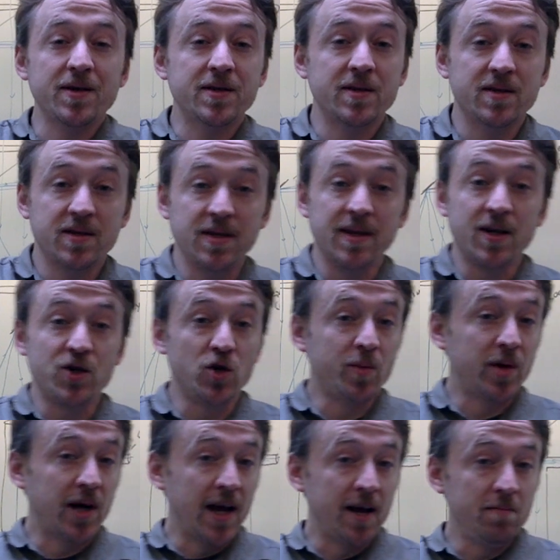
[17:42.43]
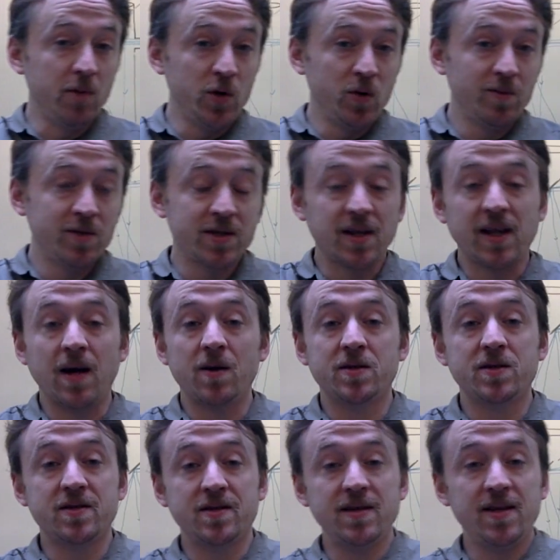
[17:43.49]
us to see that Jupiter had moons. It allowed
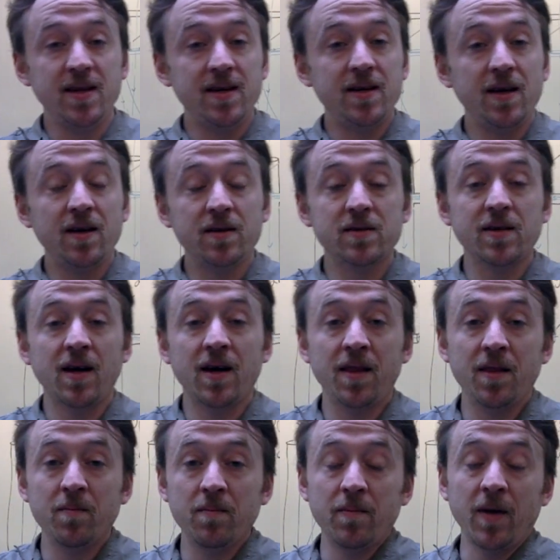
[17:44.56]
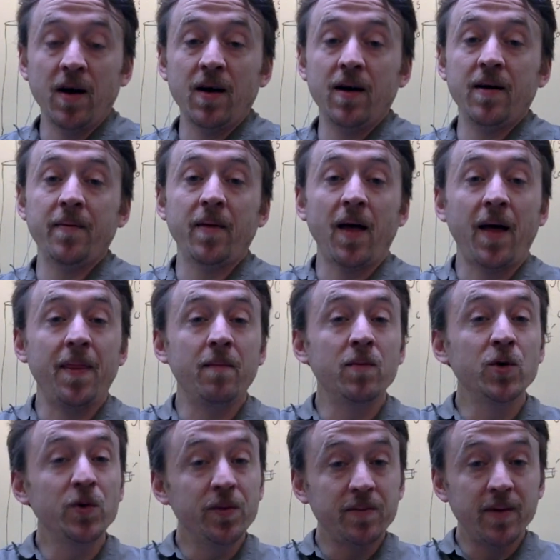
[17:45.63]
us to see details on the
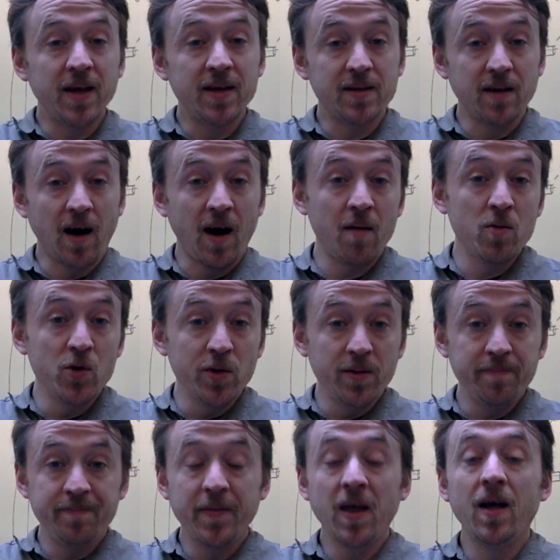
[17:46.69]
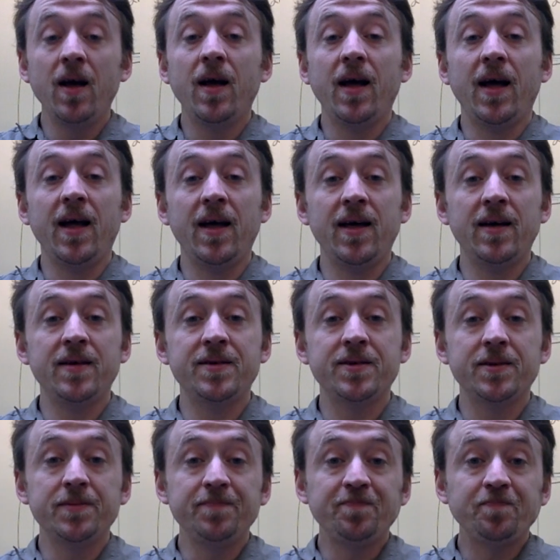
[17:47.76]
moon, our moon, and
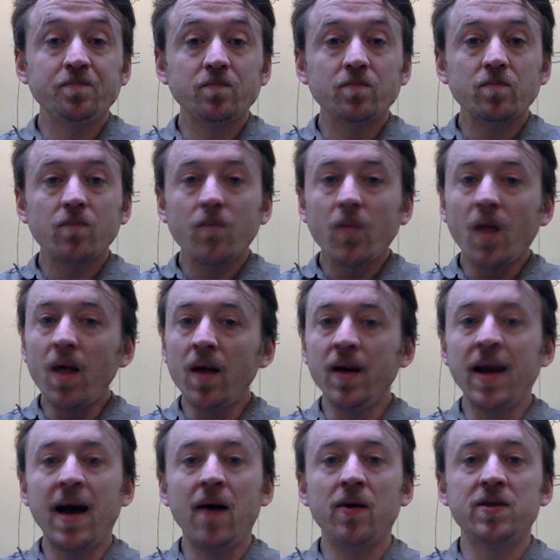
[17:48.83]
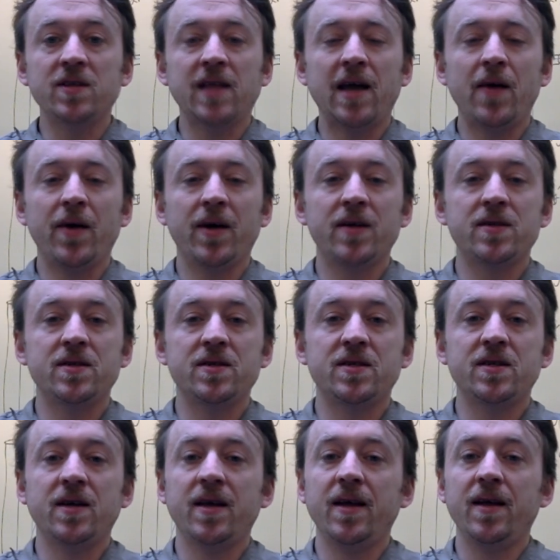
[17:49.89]
now it's allowing us to
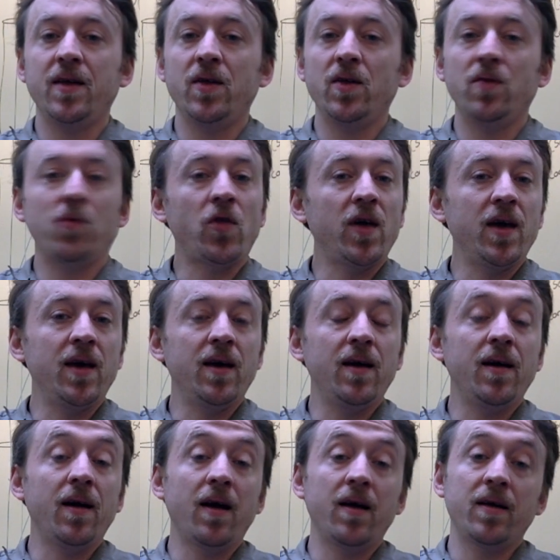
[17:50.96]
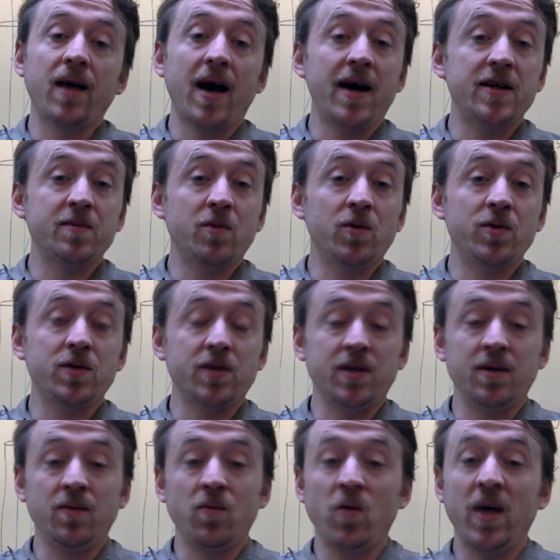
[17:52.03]
study the cosmos
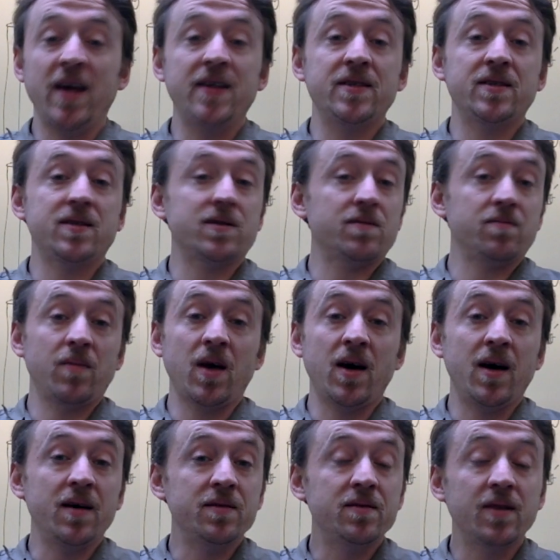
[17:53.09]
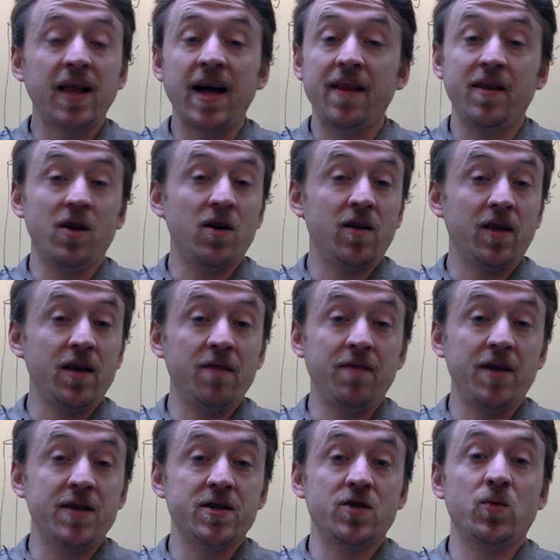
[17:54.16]
in ways a lot of the early
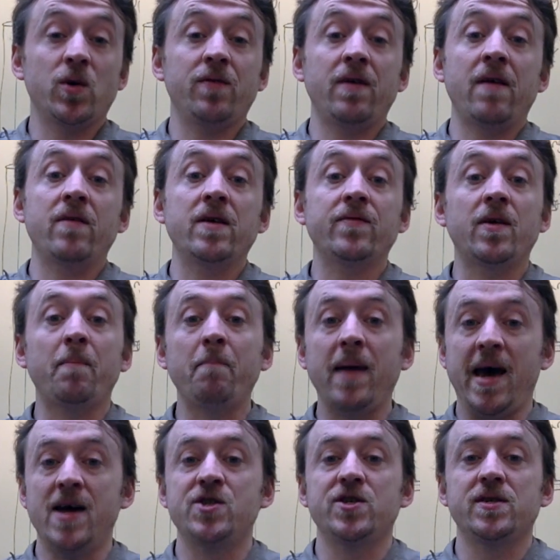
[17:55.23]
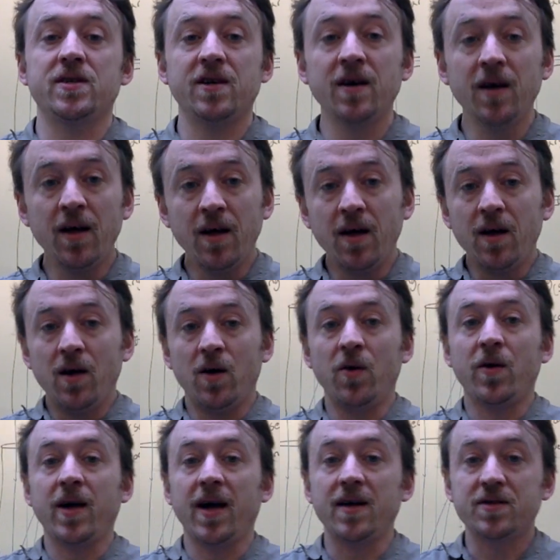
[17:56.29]
inventors would have never even imagined.
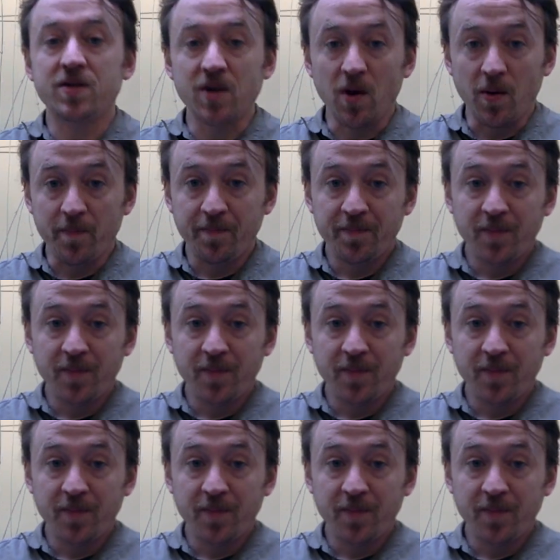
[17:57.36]
Okay, so